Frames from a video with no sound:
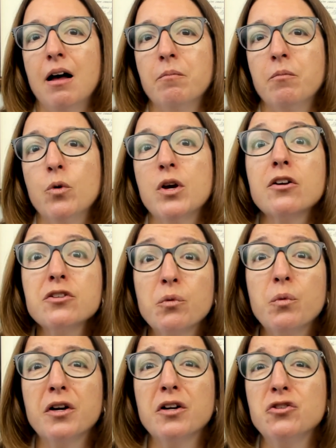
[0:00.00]
We also
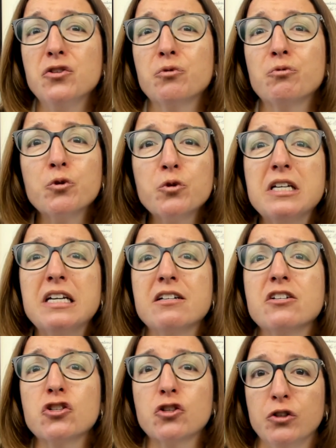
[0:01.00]
want to do routine
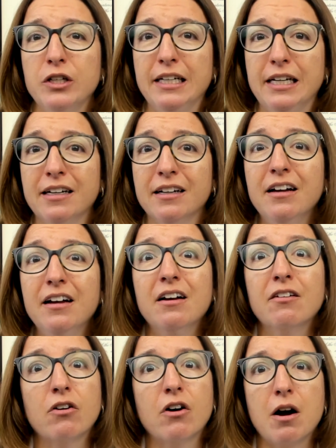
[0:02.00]
screening
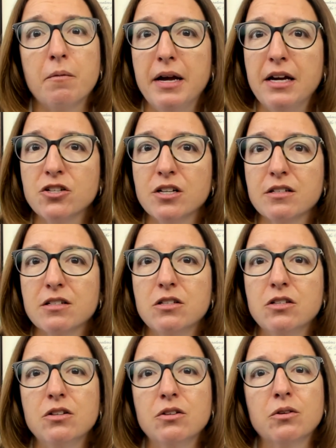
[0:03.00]
for our patients
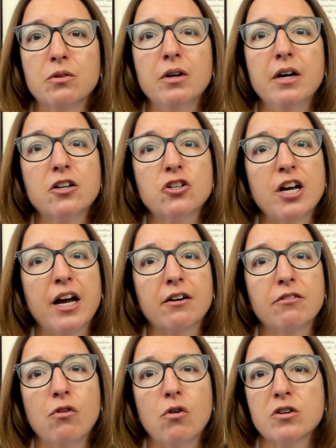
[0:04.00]
to check
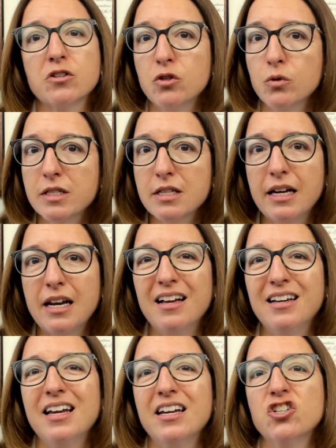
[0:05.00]
for suicide
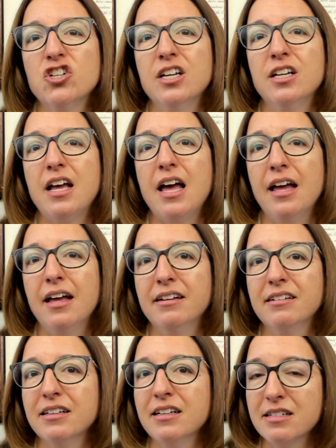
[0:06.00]
ideation
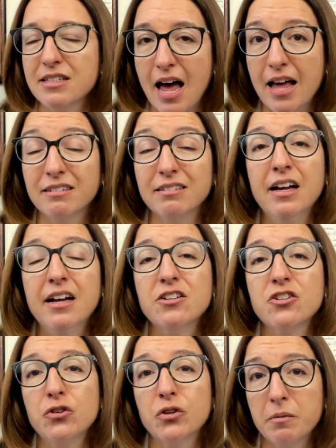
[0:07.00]
and intent
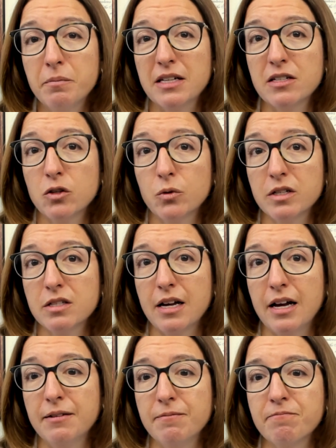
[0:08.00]
to commit suicide.